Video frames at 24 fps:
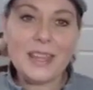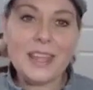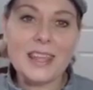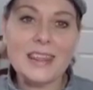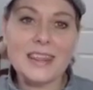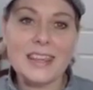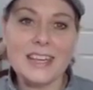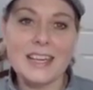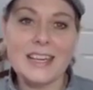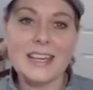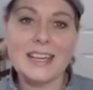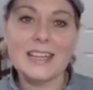
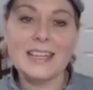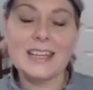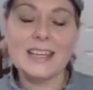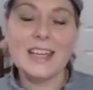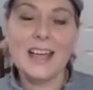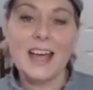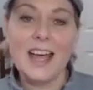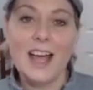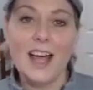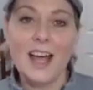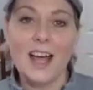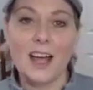then
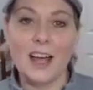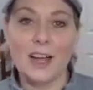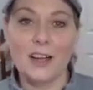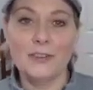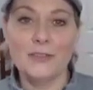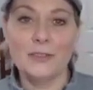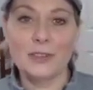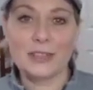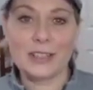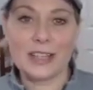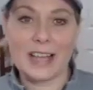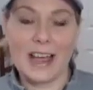
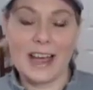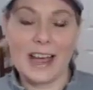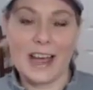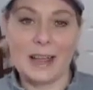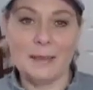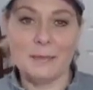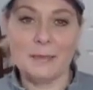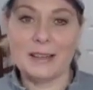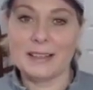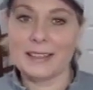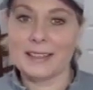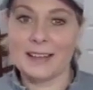over
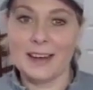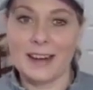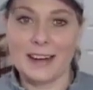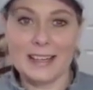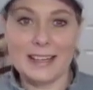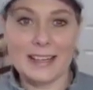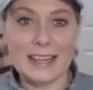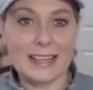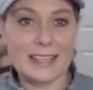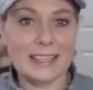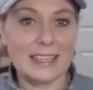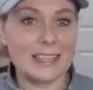time, it's not
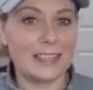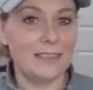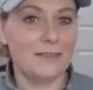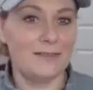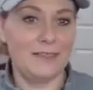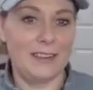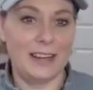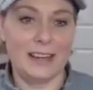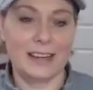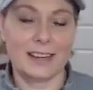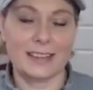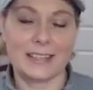an instant
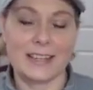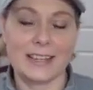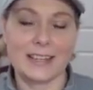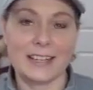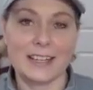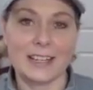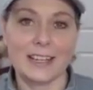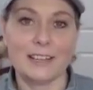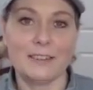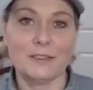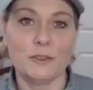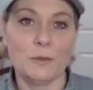fix. I
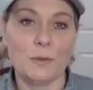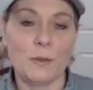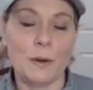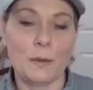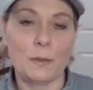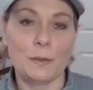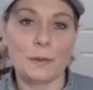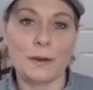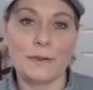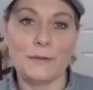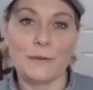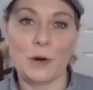tell
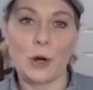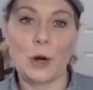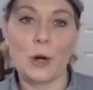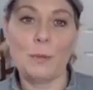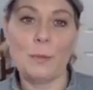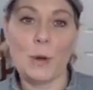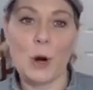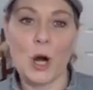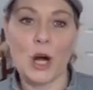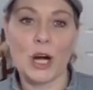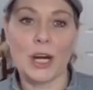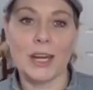everyone referral
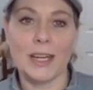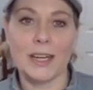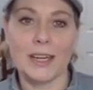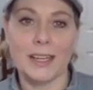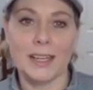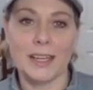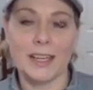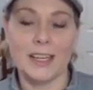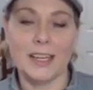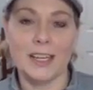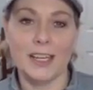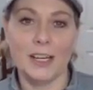
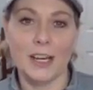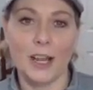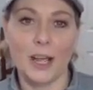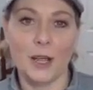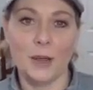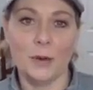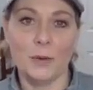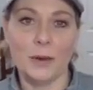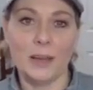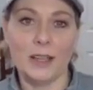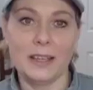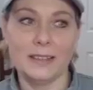marketing,
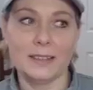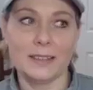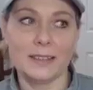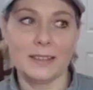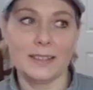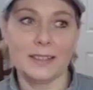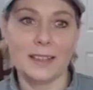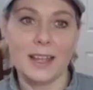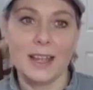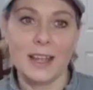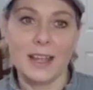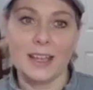
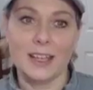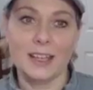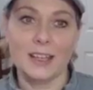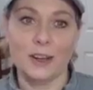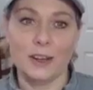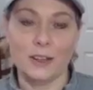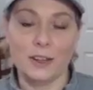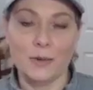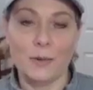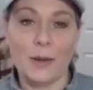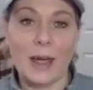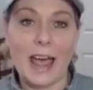it's,
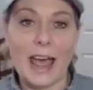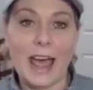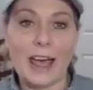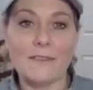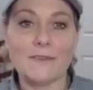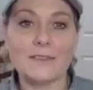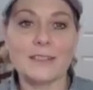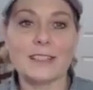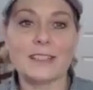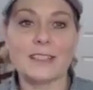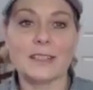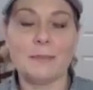you
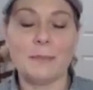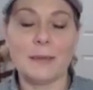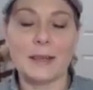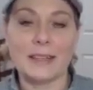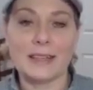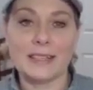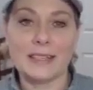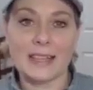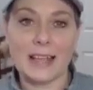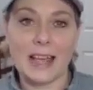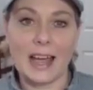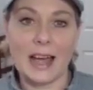have to
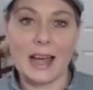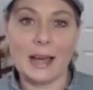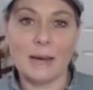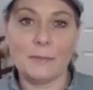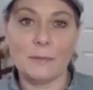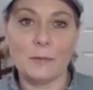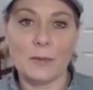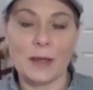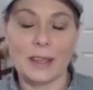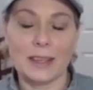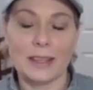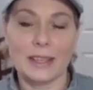spend
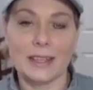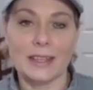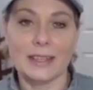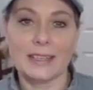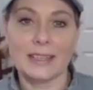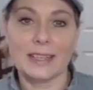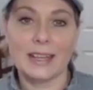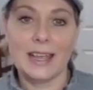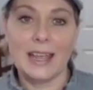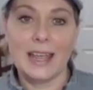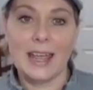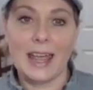time with
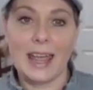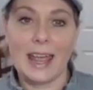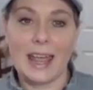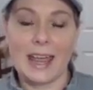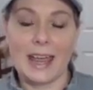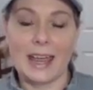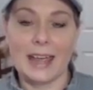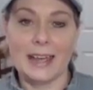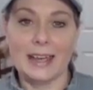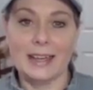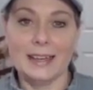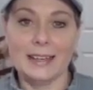it.
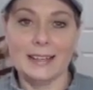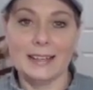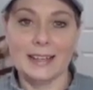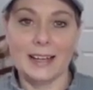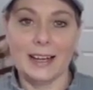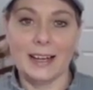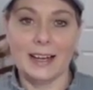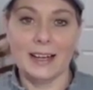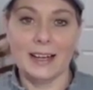And,